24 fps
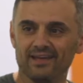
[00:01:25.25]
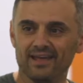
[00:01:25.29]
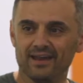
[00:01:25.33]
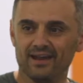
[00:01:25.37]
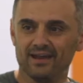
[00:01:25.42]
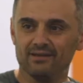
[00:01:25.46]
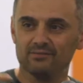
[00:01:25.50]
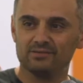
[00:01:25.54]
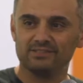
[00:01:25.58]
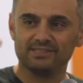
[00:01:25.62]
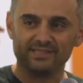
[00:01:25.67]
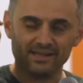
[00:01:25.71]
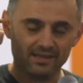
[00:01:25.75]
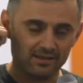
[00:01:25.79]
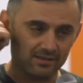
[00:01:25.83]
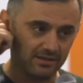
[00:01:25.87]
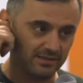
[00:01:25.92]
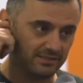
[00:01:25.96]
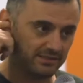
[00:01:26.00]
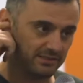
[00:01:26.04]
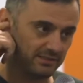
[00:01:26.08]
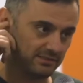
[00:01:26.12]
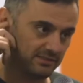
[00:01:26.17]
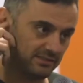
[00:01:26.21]
and I was
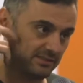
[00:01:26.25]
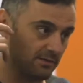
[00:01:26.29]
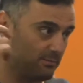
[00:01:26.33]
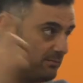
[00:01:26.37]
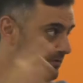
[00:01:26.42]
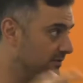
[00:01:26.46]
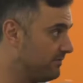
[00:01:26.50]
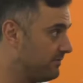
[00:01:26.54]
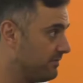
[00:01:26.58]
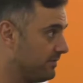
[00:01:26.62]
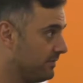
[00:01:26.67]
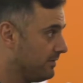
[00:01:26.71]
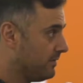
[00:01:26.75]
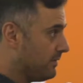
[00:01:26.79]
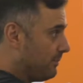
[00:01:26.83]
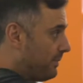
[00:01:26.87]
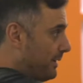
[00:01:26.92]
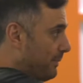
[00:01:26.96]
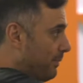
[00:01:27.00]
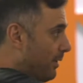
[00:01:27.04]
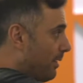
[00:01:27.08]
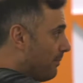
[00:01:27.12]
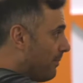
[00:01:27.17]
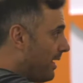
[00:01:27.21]
telling some of the
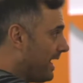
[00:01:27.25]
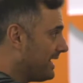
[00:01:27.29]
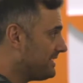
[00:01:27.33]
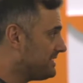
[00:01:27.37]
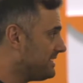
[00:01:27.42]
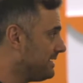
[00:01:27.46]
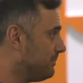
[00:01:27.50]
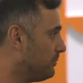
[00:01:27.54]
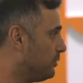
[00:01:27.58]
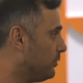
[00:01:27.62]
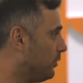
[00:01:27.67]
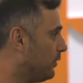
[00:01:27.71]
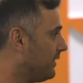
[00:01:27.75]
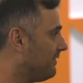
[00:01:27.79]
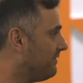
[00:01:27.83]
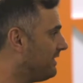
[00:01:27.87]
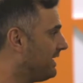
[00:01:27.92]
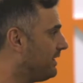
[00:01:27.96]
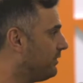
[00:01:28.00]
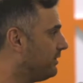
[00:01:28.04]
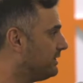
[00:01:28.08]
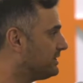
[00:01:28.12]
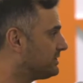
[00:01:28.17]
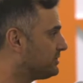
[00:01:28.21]
people on my team who don't
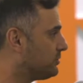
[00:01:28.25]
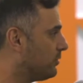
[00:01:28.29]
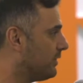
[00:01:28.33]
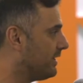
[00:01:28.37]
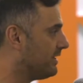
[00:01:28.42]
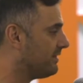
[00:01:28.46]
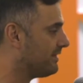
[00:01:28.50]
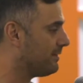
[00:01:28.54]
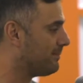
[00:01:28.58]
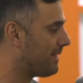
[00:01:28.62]
even hear this story,